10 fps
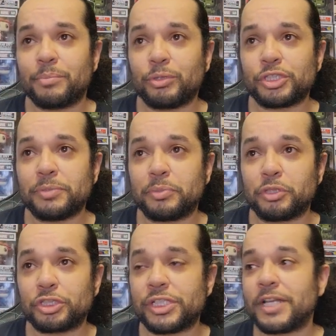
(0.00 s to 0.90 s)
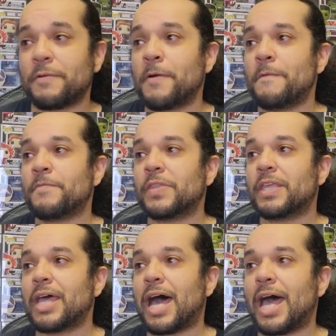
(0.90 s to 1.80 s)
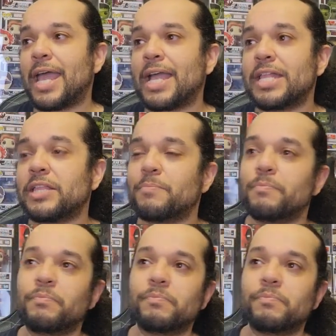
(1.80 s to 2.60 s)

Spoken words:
bullshit, bullshit. And